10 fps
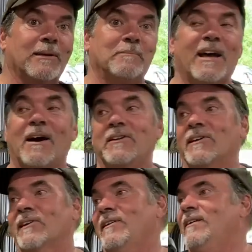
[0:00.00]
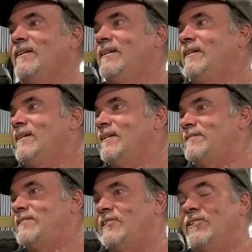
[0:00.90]
them down here.
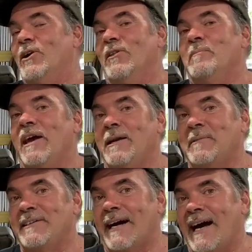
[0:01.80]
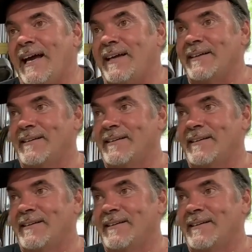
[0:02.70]
Didn't know they made them in diet.